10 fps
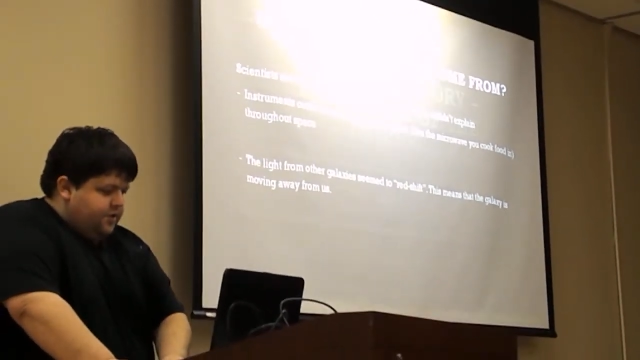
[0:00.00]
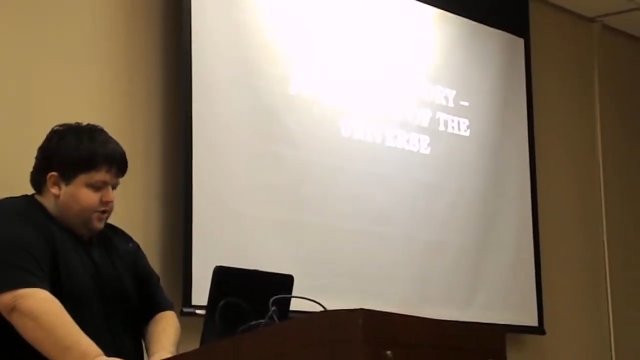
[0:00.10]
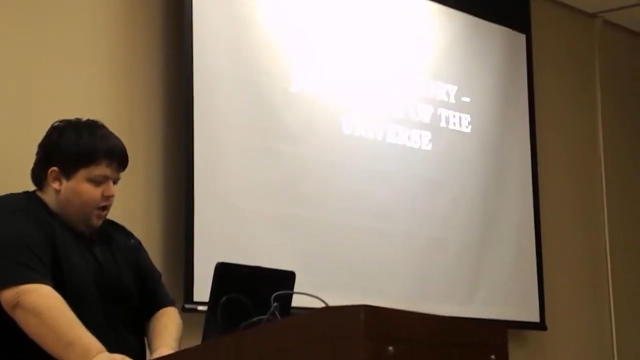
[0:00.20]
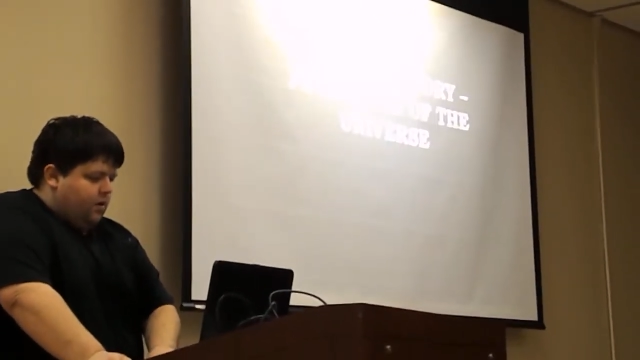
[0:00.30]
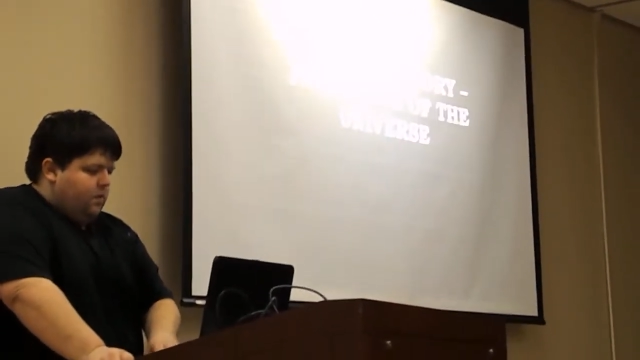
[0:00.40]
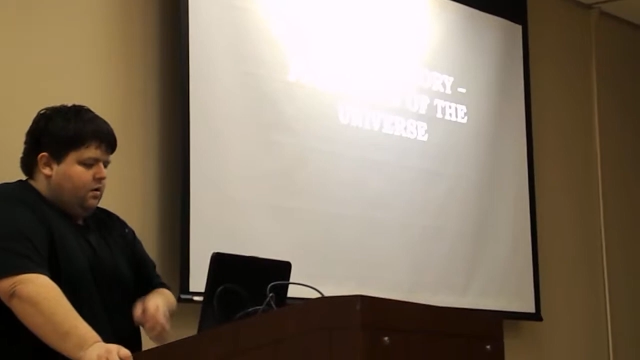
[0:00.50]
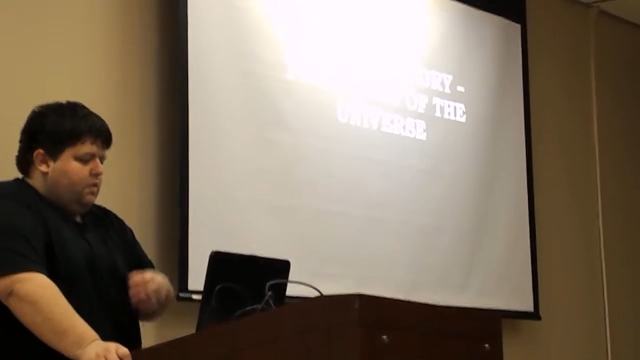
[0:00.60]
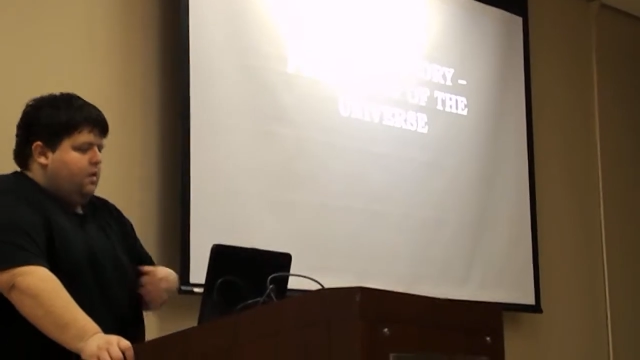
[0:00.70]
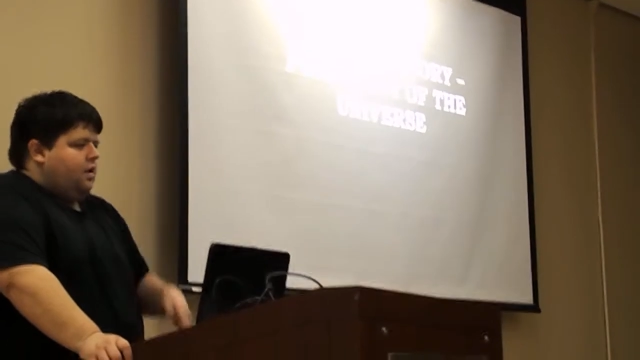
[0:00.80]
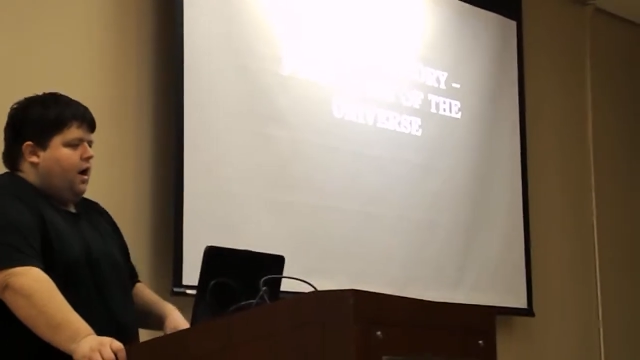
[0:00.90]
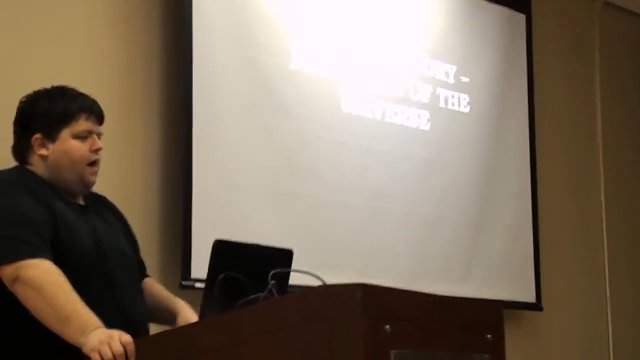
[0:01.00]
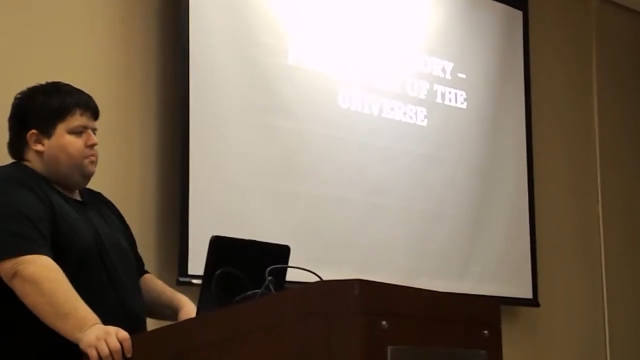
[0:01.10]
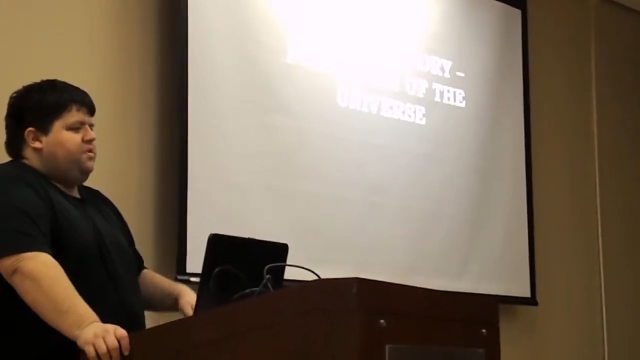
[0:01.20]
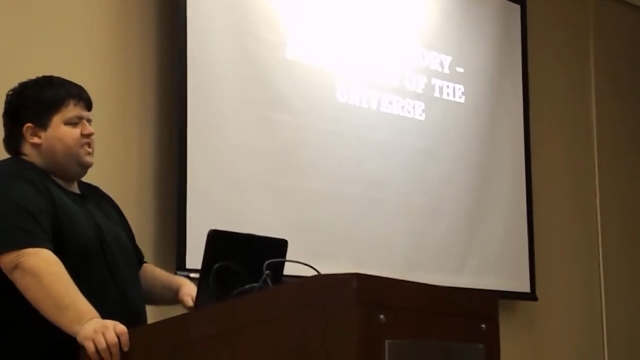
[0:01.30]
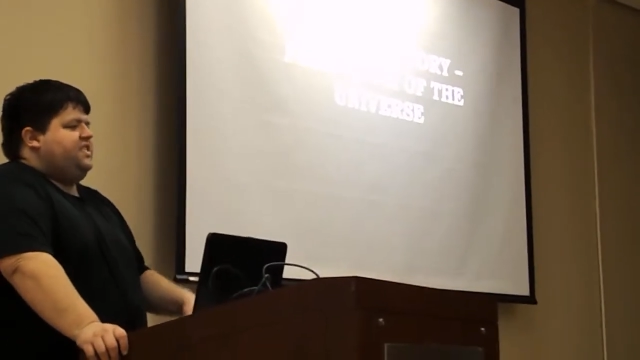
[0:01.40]
So
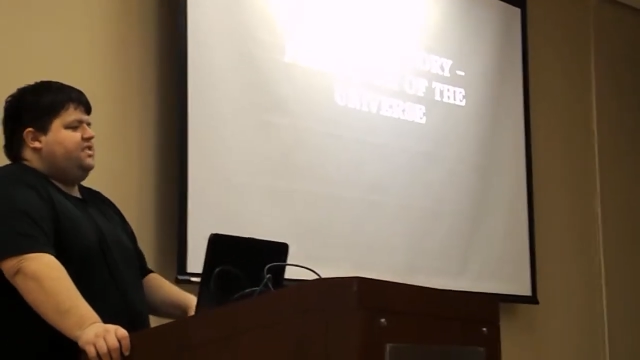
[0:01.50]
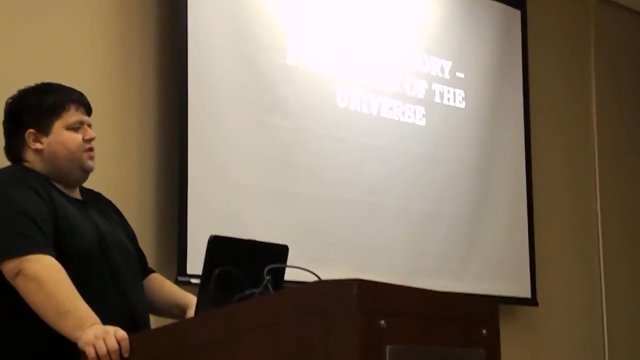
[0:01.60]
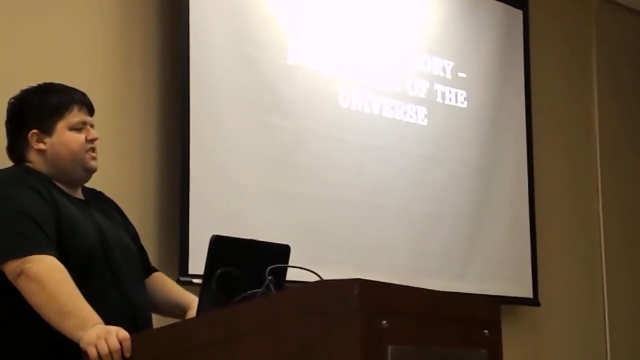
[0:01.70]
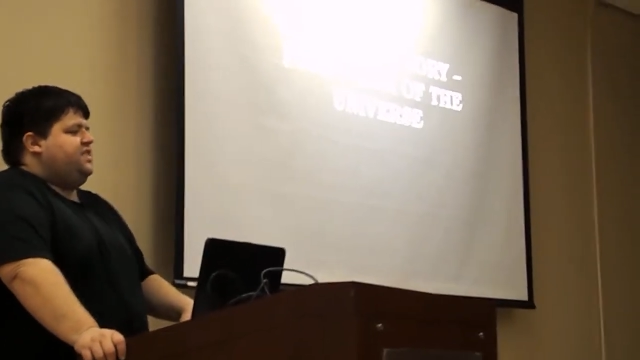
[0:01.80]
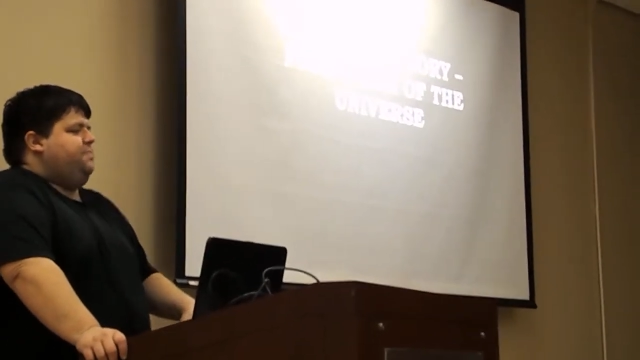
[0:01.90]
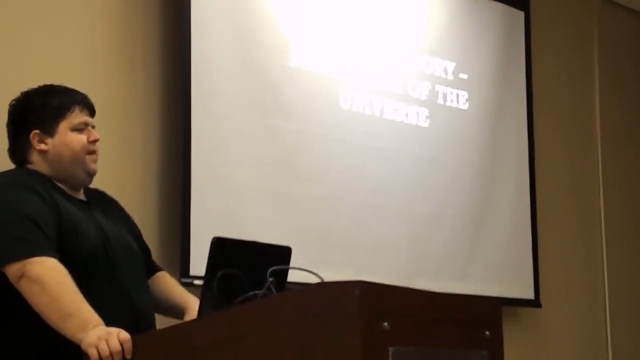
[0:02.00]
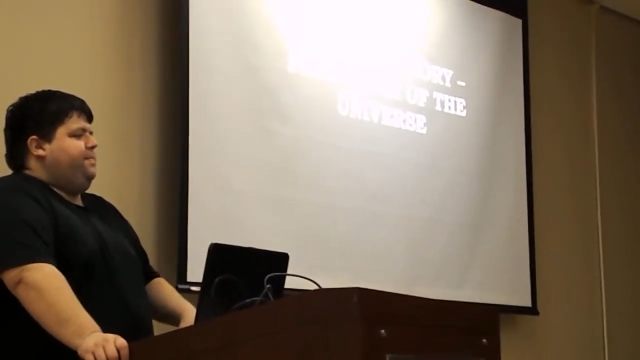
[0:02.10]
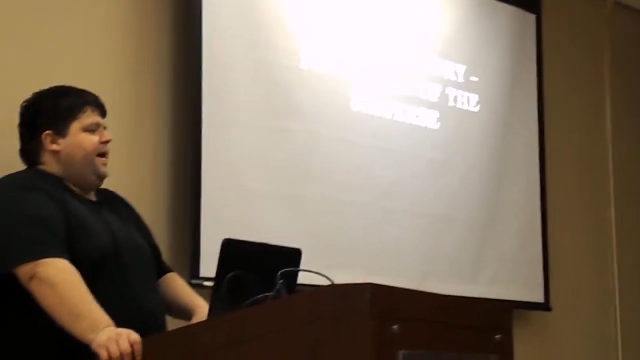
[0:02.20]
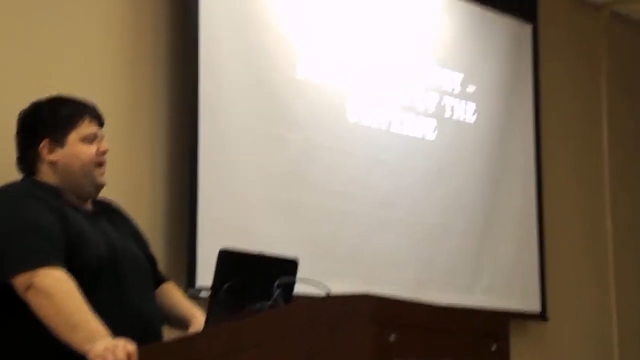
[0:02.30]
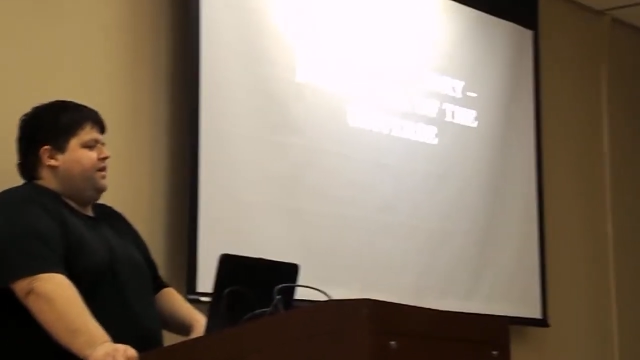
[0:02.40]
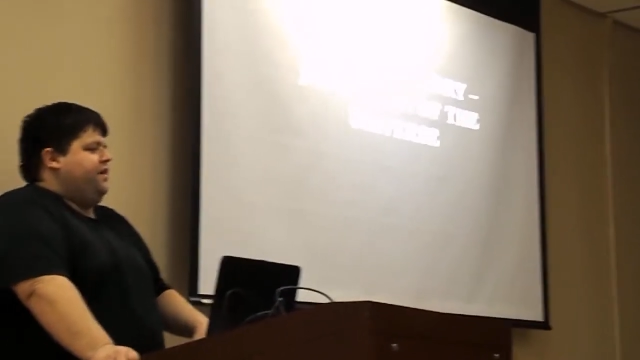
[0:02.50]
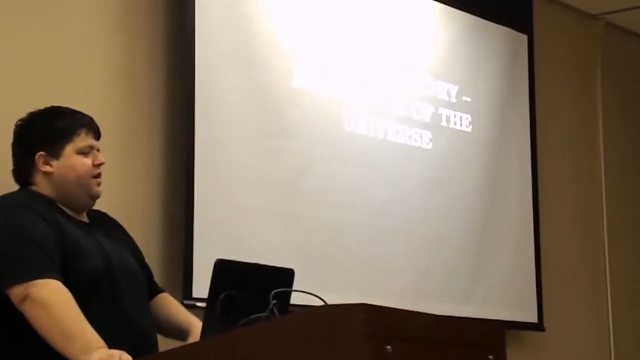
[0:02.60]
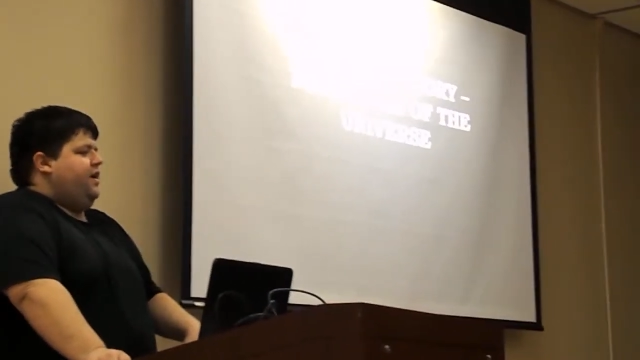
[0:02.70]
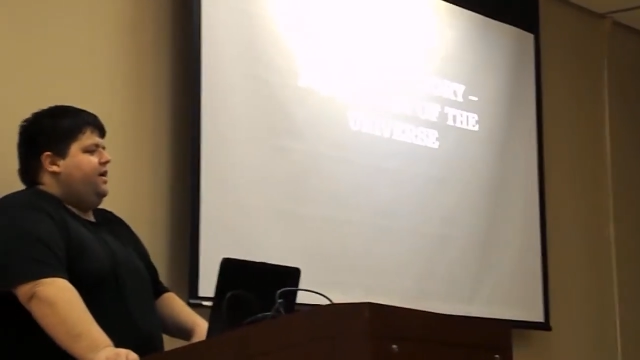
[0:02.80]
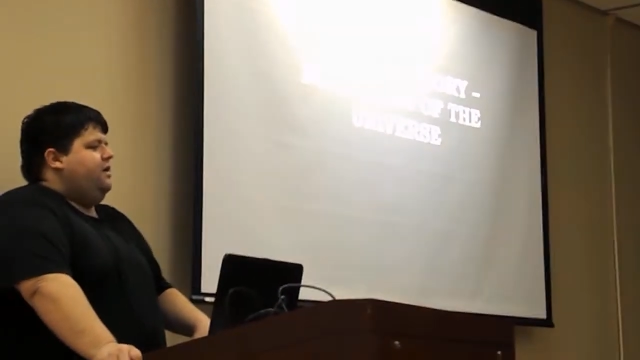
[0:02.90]
uh, this is so this is the Big Bang
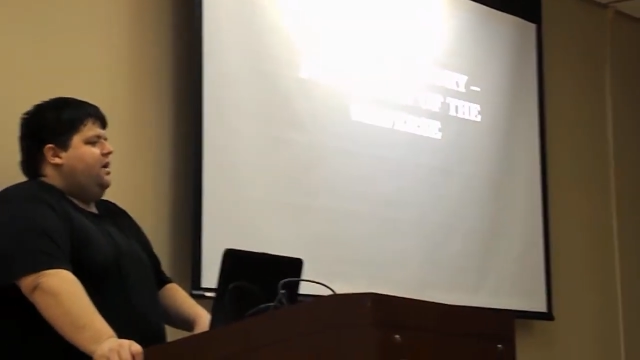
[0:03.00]
theory,